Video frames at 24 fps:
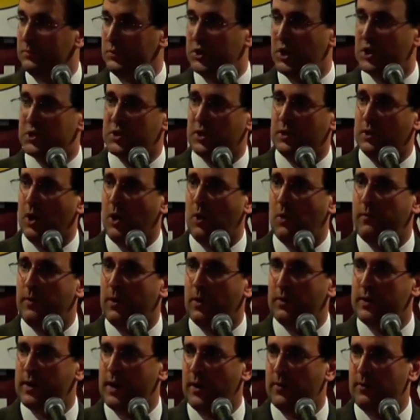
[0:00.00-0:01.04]
just in
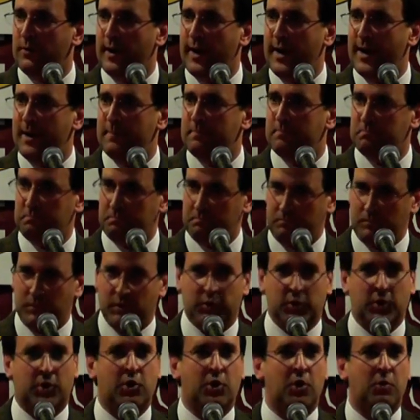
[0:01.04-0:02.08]
Lowville the other night,
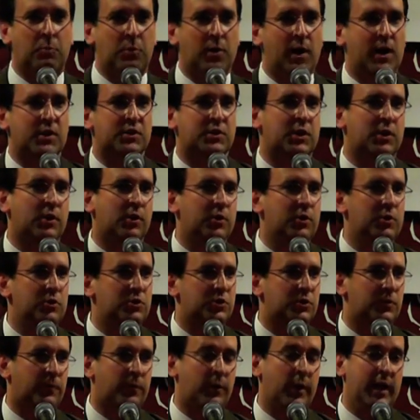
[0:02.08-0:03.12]
the current prosecutor
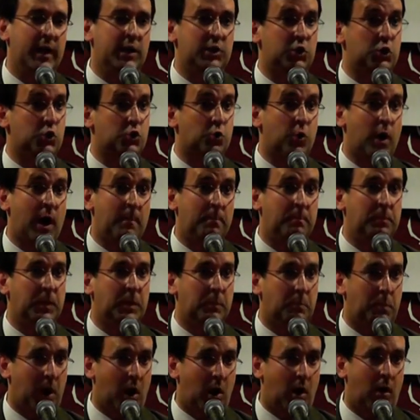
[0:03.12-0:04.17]
used the phrase, drop
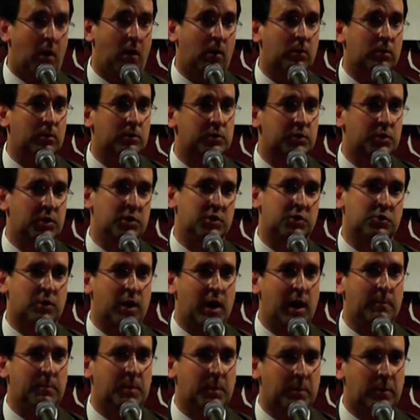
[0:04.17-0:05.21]
the ball, to
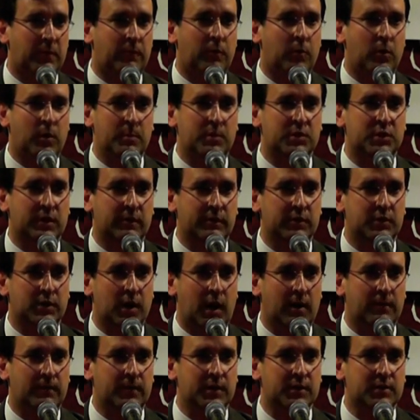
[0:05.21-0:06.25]
describe the performance of his
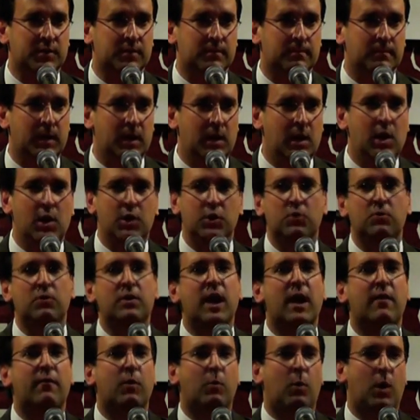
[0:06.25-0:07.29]
office. You
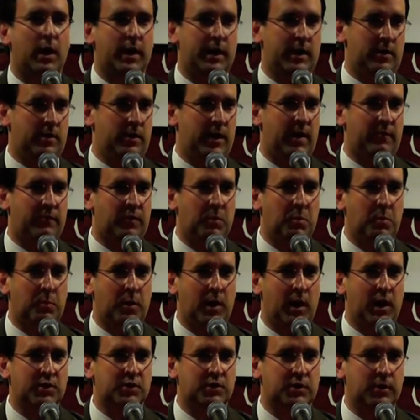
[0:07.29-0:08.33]
never want to hear that from a
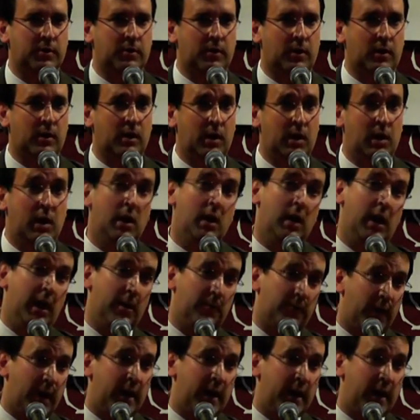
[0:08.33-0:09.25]
prosecutor. And